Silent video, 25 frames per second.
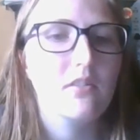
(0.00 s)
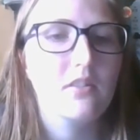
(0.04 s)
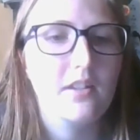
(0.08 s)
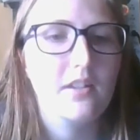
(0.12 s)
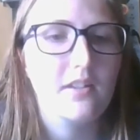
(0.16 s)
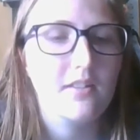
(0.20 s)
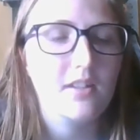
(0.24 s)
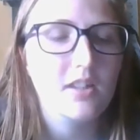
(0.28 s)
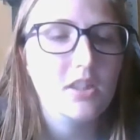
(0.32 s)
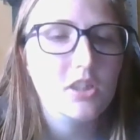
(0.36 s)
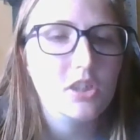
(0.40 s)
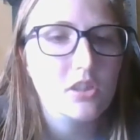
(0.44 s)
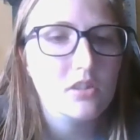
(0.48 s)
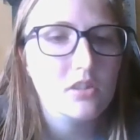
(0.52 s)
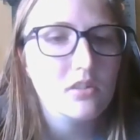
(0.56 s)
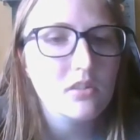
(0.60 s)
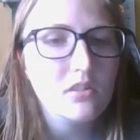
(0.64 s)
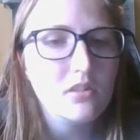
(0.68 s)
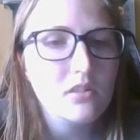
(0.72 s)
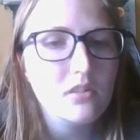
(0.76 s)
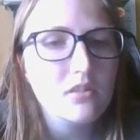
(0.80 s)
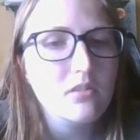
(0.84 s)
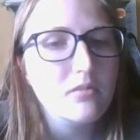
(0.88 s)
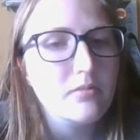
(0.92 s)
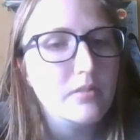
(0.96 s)
like, they
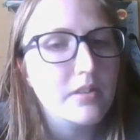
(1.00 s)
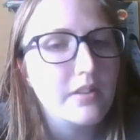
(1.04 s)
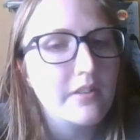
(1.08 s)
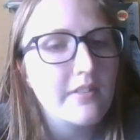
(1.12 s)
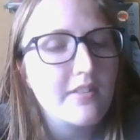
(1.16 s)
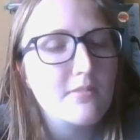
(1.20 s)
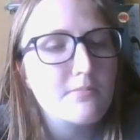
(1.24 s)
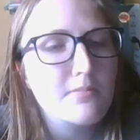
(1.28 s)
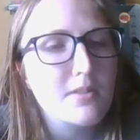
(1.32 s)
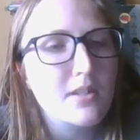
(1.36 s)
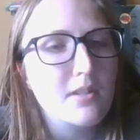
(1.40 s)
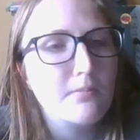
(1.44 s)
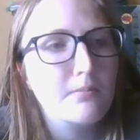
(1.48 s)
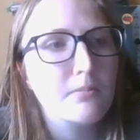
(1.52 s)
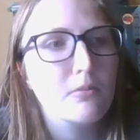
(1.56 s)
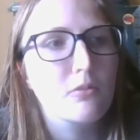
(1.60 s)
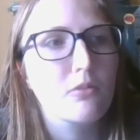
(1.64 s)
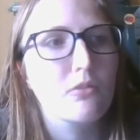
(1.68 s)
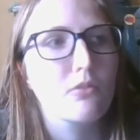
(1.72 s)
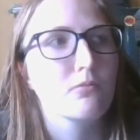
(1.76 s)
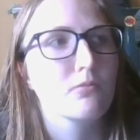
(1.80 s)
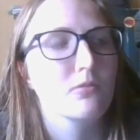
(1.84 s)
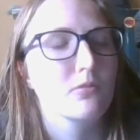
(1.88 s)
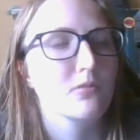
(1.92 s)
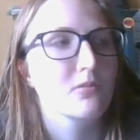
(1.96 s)
shouldn't go into people's